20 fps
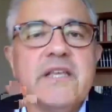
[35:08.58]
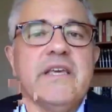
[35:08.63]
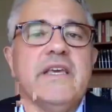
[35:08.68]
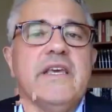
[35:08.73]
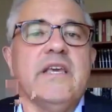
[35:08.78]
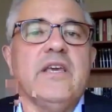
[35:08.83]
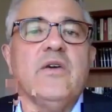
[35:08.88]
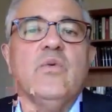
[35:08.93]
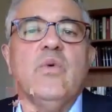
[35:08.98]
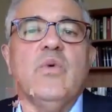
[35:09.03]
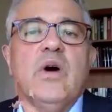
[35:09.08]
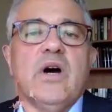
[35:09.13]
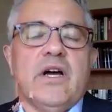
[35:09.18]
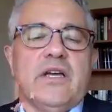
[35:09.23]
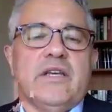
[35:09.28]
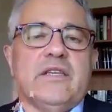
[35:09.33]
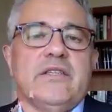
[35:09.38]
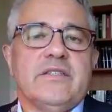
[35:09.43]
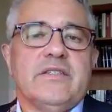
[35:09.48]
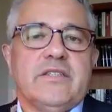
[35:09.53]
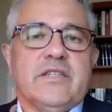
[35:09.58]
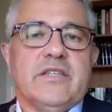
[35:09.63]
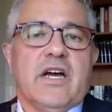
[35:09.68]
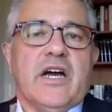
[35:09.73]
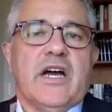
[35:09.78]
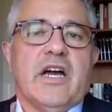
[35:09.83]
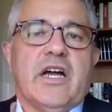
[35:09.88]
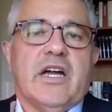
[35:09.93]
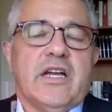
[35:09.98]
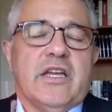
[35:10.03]
it was
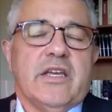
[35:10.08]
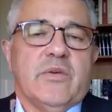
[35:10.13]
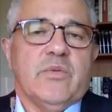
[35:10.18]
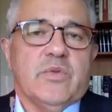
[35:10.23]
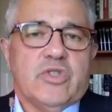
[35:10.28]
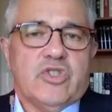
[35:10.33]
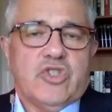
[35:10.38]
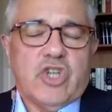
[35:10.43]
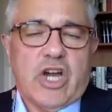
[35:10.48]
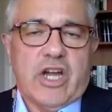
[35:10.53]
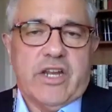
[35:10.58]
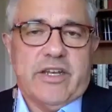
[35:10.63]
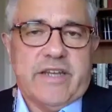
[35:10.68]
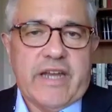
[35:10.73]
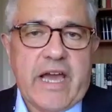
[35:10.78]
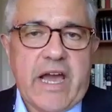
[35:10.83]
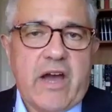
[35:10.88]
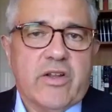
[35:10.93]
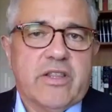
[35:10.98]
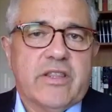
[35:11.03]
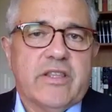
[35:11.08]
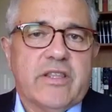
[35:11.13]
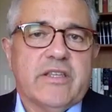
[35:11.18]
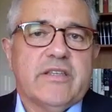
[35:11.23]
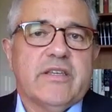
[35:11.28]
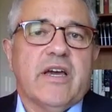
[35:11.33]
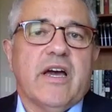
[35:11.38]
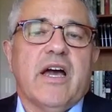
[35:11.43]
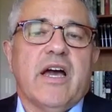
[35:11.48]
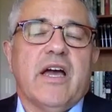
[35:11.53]
John Dowd at the
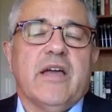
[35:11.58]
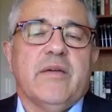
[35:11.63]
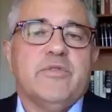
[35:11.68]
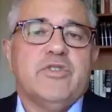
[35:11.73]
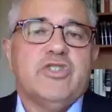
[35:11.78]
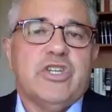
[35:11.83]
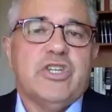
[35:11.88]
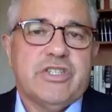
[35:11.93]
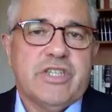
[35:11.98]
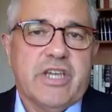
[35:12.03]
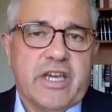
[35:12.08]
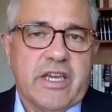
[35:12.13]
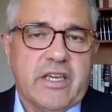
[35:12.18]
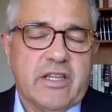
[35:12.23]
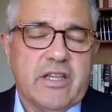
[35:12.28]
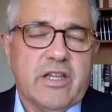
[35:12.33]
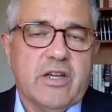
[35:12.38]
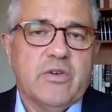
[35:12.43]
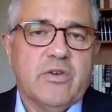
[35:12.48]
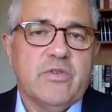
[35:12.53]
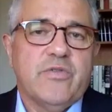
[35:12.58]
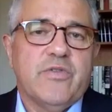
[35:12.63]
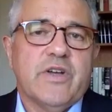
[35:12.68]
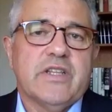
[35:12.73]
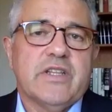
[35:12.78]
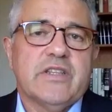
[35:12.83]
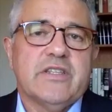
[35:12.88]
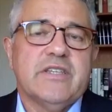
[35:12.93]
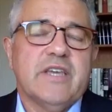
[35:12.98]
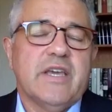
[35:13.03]
time. Jay Sekulow
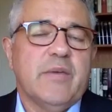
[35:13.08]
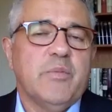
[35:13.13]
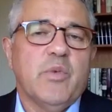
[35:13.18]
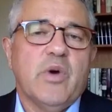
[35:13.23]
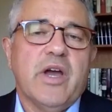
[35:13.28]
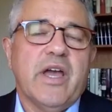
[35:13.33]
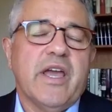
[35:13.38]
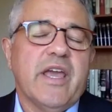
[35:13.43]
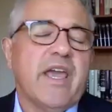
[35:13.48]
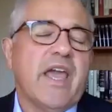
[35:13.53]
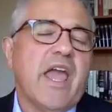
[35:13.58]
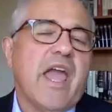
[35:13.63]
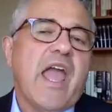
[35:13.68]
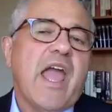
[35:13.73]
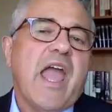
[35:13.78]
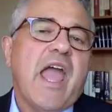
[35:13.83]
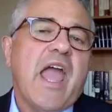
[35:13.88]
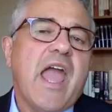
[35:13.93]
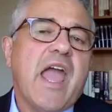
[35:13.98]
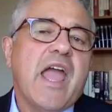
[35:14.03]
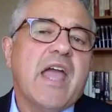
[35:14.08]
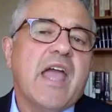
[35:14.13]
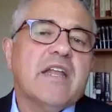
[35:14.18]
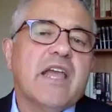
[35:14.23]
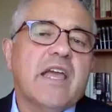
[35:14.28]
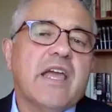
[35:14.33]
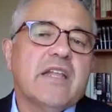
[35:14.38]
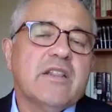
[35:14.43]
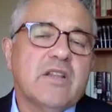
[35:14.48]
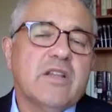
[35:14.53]
felt the same way.
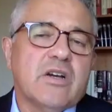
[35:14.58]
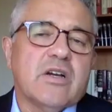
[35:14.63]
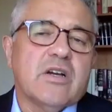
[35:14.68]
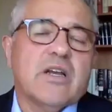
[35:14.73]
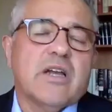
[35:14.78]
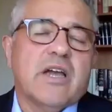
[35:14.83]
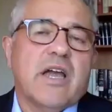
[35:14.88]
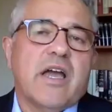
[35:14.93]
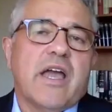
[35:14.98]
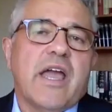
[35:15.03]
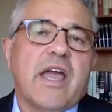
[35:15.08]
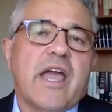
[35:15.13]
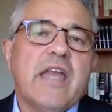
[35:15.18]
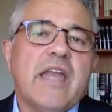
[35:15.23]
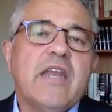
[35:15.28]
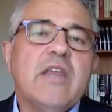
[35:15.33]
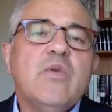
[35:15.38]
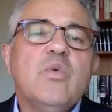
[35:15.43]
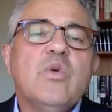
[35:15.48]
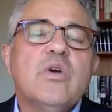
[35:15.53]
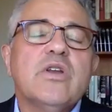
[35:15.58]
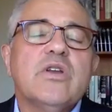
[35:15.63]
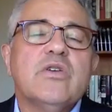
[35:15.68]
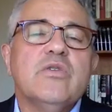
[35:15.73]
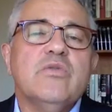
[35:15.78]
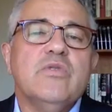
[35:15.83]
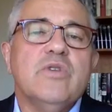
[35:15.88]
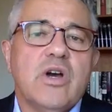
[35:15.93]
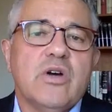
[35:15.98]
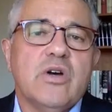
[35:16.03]
And look, anyone who
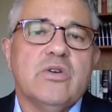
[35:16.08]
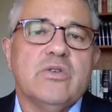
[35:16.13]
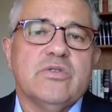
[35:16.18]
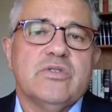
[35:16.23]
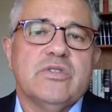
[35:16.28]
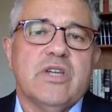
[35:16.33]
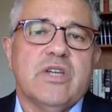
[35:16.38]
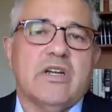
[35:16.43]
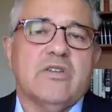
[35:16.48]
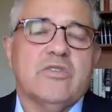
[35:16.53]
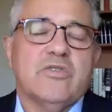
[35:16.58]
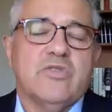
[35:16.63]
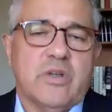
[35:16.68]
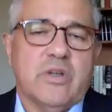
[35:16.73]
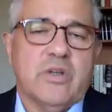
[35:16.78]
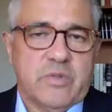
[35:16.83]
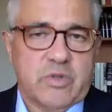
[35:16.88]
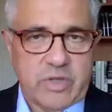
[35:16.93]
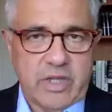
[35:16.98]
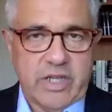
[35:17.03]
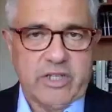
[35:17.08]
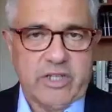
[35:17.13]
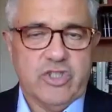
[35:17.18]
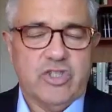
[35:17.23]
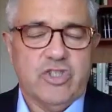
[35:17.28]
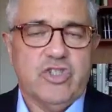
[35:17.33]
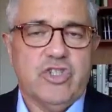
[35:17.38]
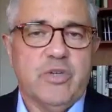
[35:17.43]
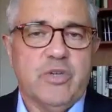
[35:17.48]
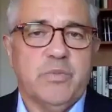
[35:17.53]
knows Donald Trump's
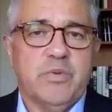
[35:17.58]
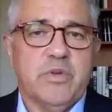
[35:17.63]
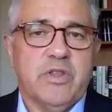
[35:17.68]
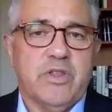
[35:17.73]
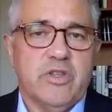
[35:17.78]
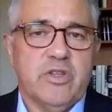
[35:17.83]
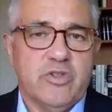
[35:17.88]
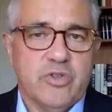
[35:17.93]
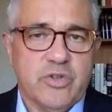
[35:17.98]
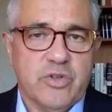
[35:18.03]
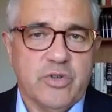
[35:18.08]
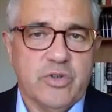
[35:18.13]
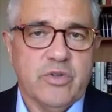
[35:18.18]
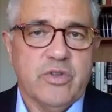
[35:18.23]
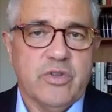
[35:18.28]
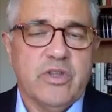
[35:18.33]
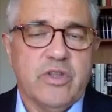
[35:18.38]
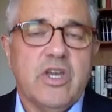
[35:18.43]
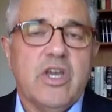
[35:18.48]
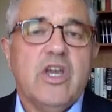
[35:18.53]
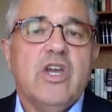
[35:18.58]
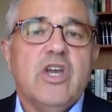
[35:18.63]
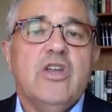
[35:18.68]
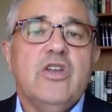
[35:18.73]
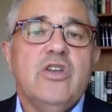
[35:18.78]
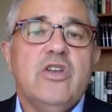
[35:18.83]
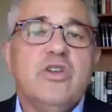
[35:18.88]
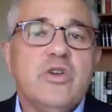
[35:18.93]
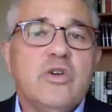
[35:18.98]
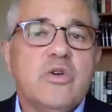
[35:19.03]
relationship with the truth
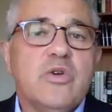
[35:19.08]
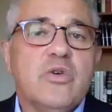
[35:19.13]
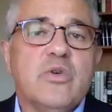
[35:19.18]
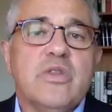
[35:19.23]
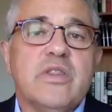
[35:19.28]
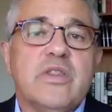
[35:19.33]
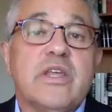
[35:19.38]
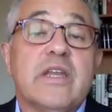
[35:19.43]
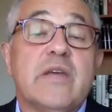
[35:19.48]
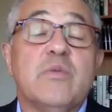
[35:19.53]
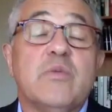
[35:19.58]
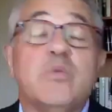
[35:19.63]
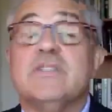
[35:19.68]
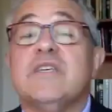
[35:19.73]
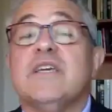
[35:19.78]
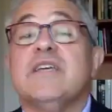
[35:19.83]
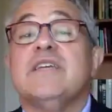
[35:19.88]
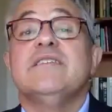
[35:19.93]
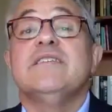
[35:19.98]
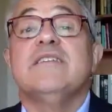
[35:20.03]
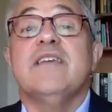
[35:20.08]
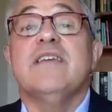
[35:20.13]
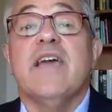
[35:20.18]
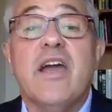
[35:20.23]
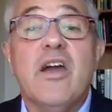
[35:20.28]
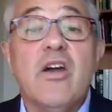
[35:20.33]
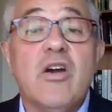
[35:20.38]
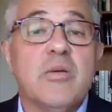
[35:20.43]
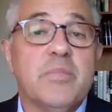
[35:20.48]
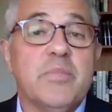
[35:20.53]
knew that it was a
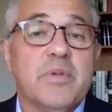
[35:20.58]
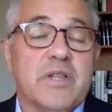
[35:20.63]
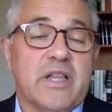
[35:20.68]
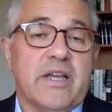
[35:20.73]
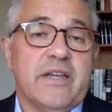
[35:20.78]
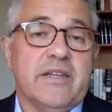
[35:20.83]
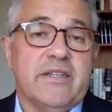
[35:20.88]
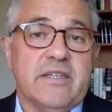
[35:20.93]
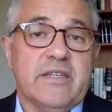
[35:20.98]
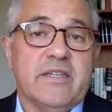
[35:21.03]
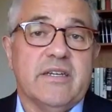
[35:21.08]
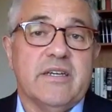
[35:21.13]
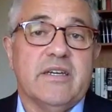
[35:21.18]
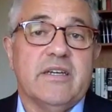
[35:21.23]
terrible idea